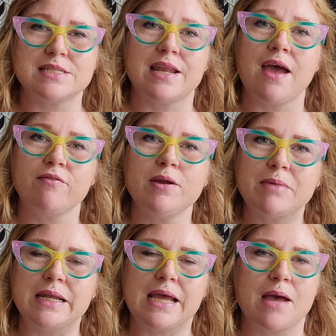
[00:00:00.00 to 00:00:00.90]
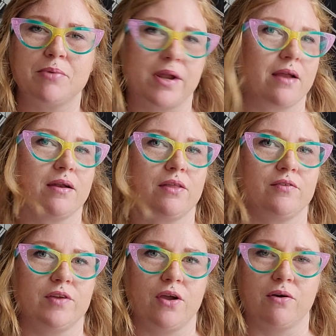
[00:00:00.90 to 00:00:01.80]
and every Monday I put out another
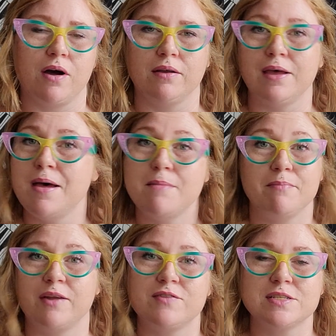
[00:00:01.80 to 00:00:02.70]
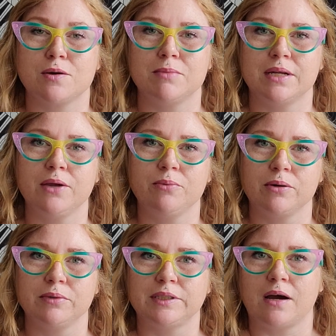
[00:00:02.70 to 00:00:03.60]
video called Metaphysical Monday, where
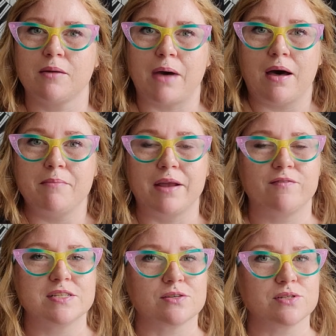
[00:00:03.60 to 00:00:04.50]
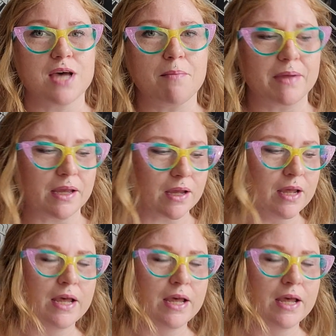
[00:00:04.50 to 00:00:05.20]
we talk about a metaphysical topic.